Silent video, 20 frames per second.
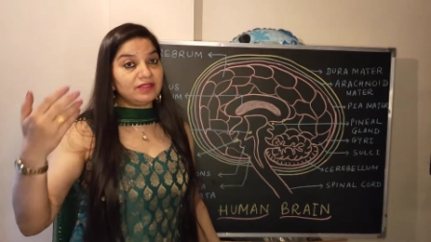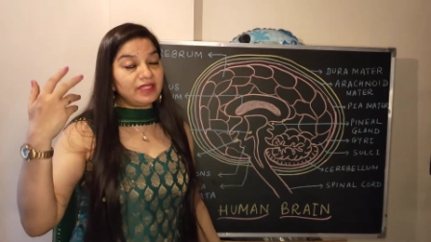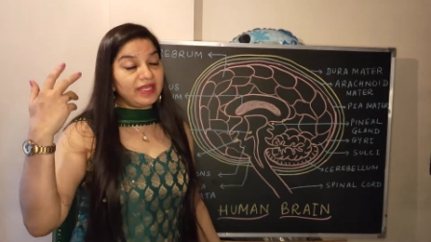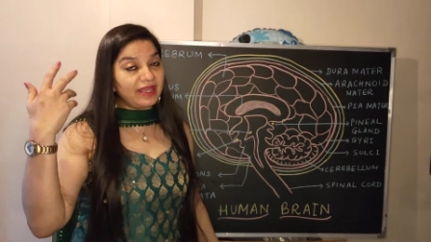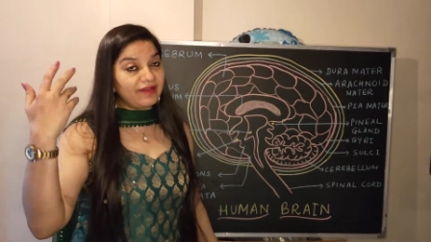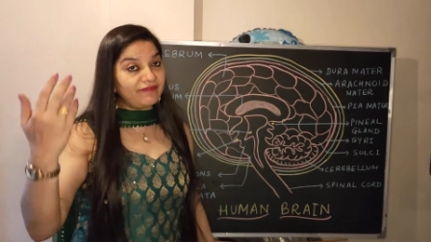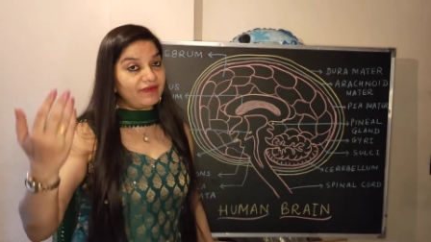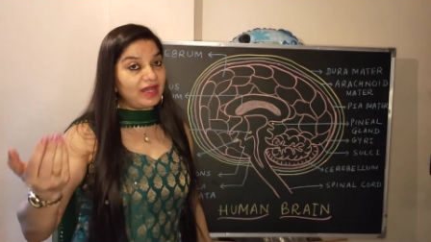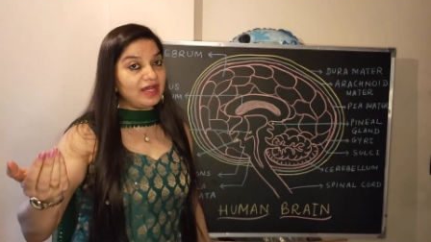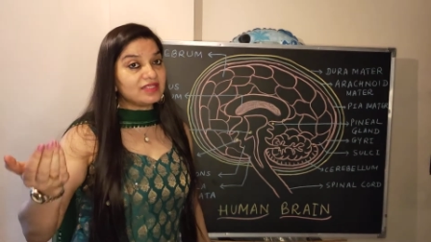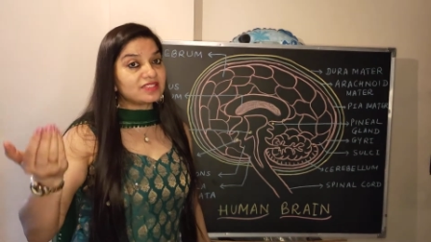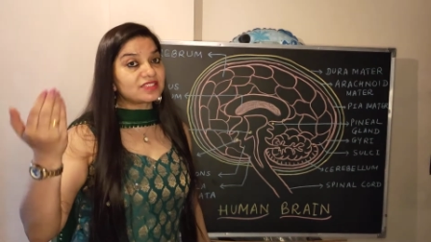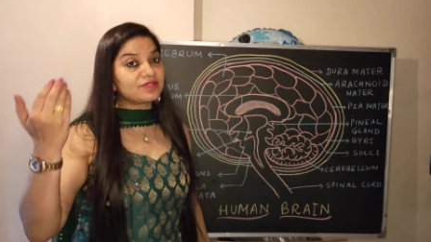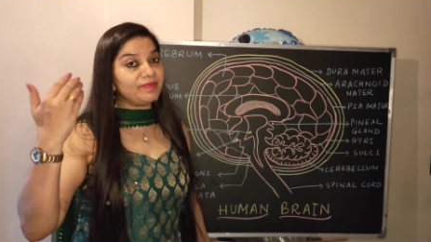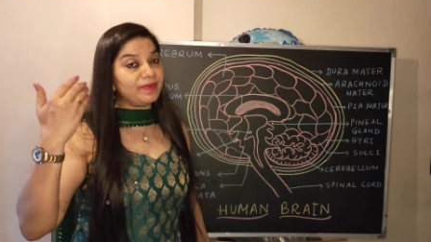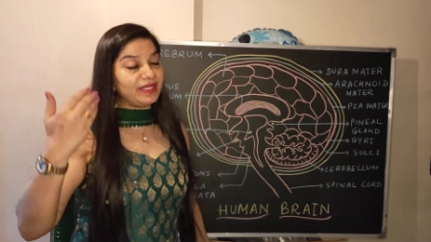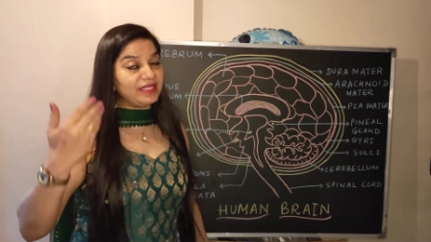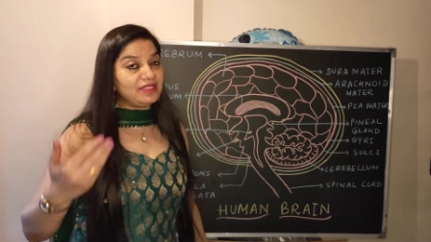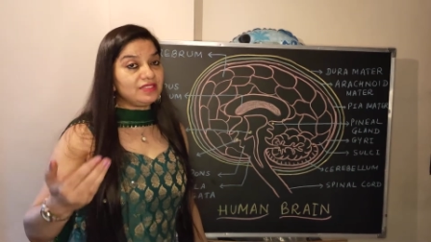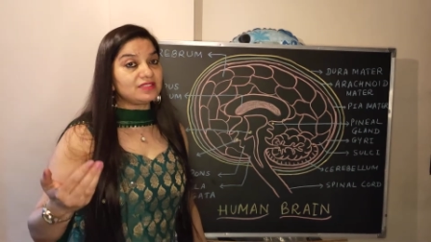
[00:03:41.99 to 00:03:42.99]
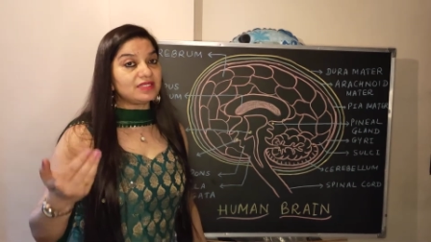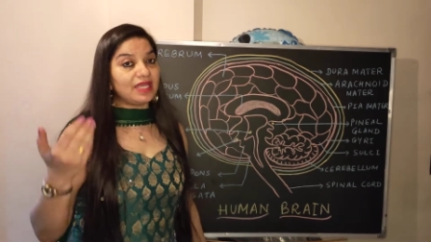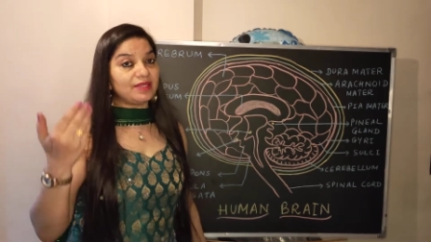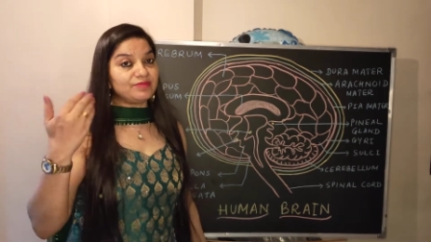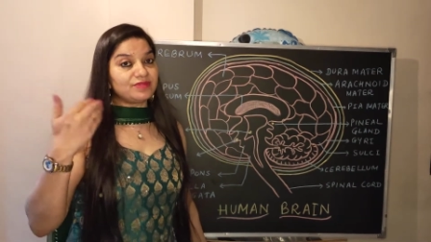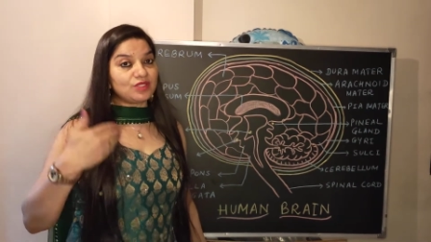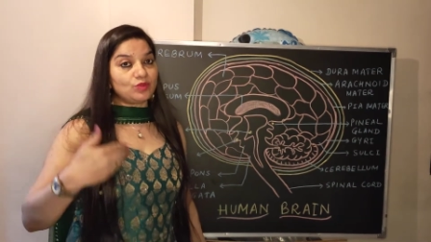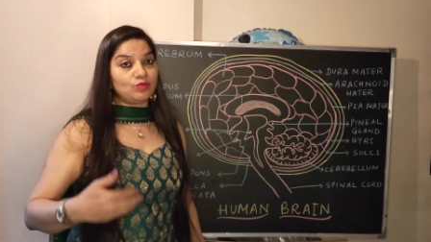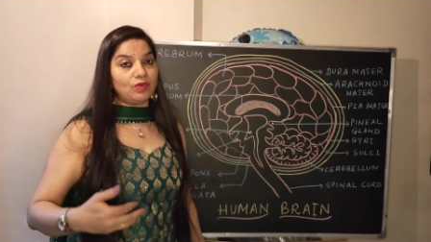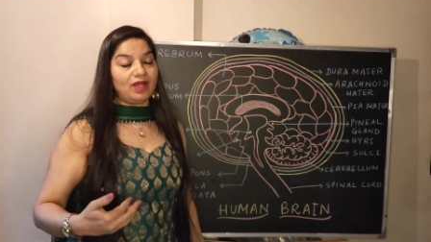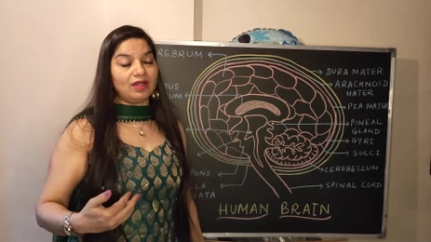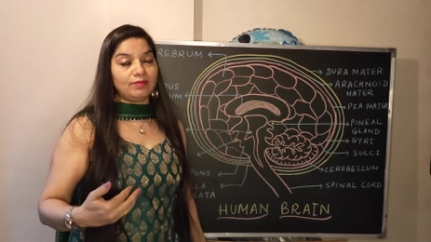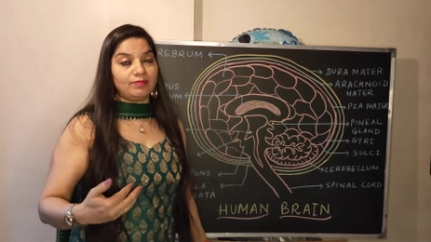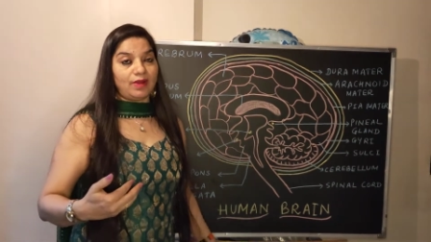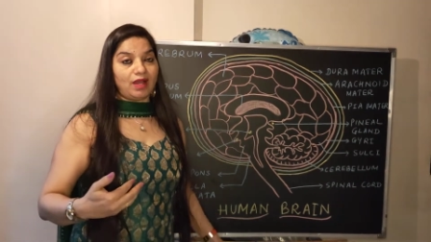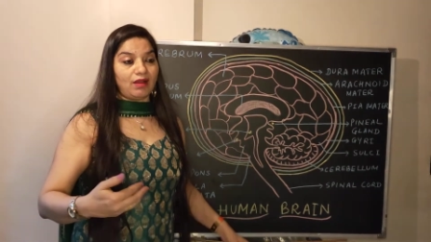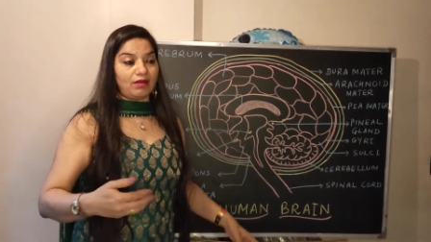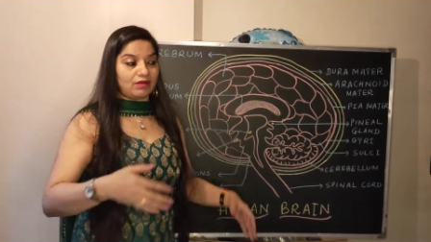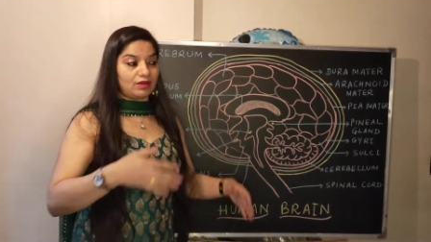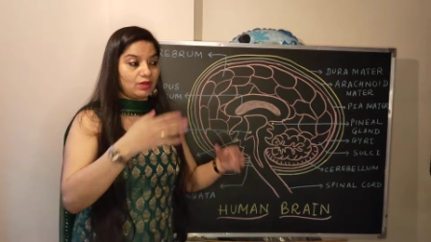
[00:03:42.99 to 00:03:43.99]
They have asked many times in 1
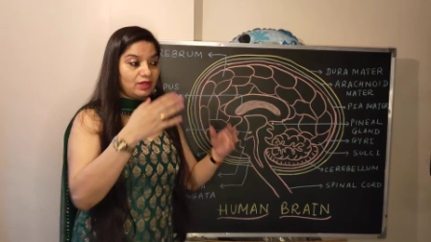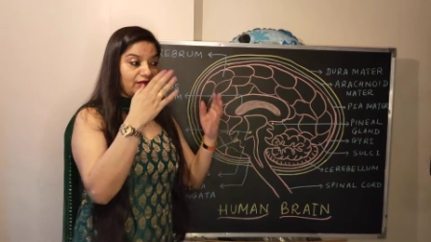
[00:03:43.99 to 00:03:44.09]
mark.